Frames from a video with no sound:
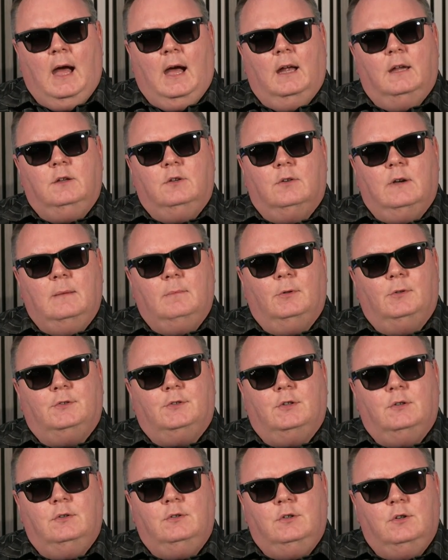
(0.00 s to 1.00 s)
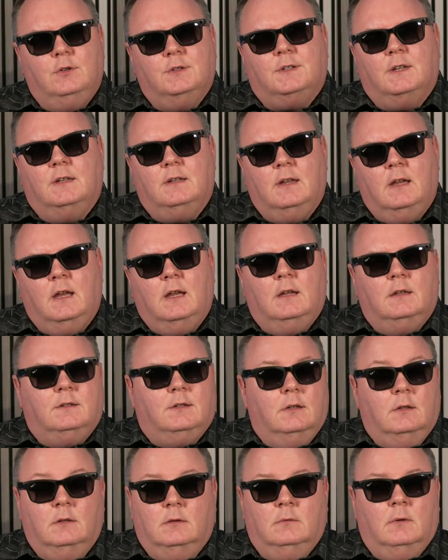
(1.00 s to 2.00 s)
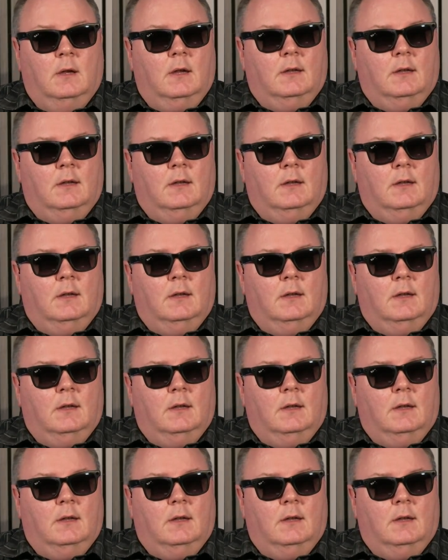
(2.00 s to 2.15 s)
you're able to use it to